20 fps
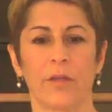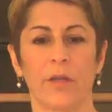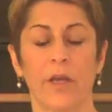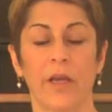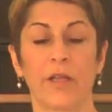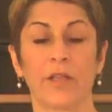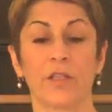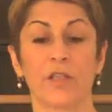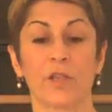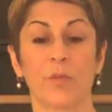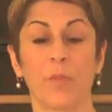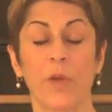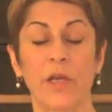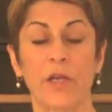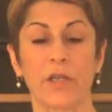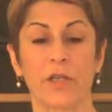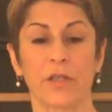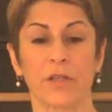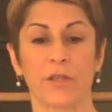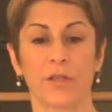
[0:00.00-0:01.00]
and
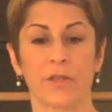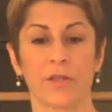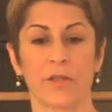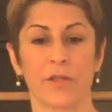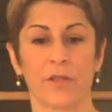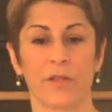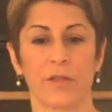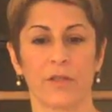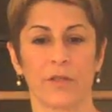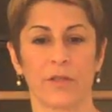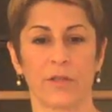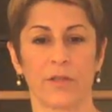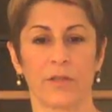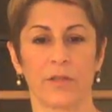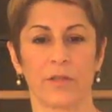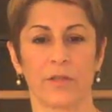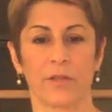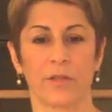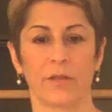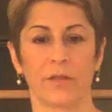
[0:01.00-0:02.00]
spacious,
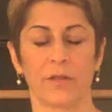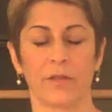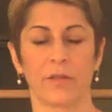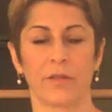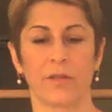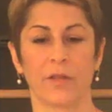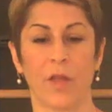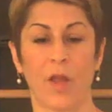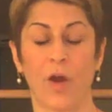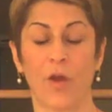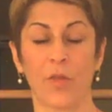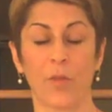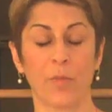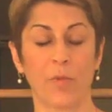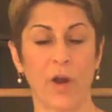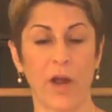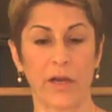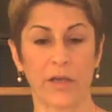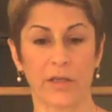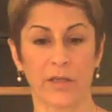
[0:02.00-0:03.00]
are the
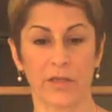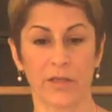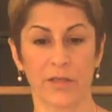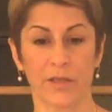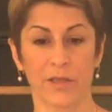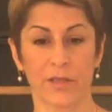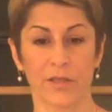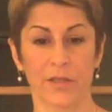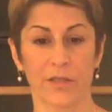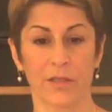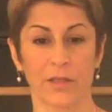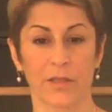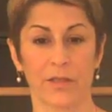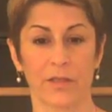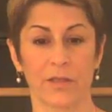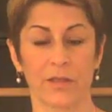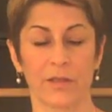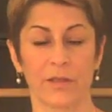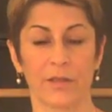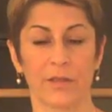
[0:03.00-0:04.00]
practice.
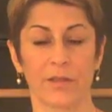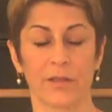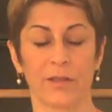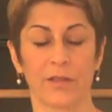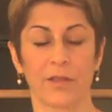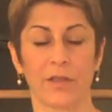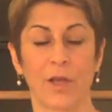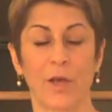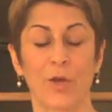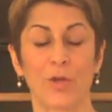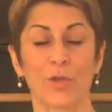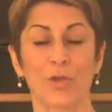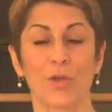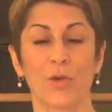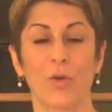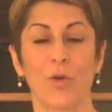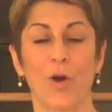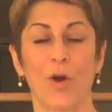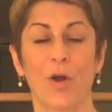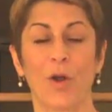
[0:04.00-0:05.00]
They
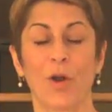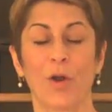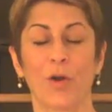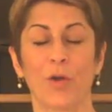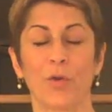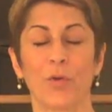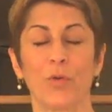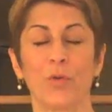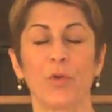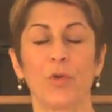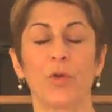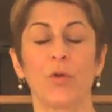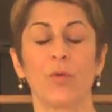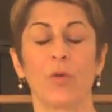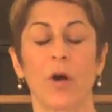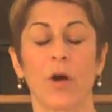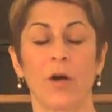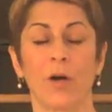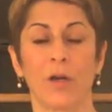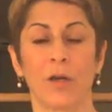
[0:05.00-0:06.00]
also are who you
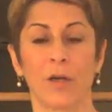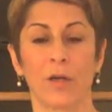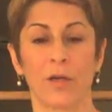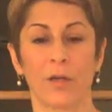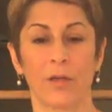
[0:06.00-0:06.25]
are.